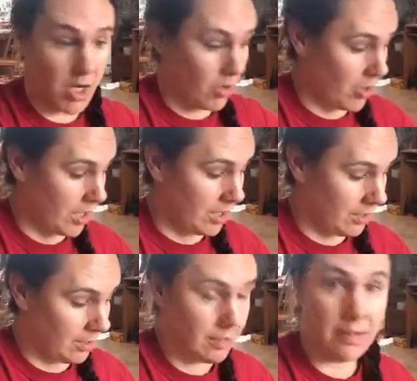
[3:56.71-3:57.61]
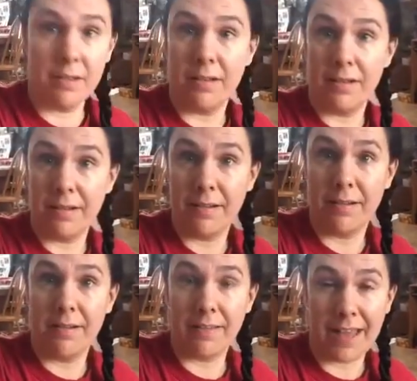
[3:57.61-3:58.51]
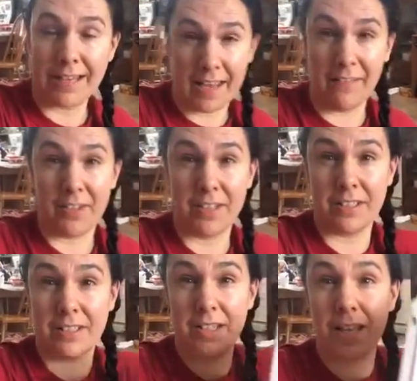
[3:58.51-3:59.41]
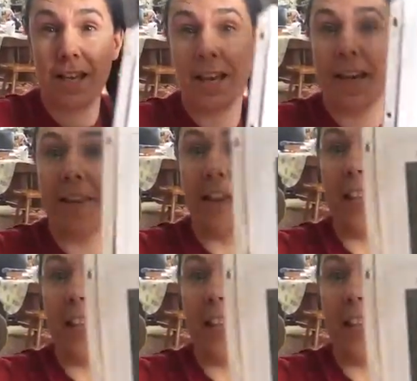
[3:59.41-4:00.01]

on that canvas. And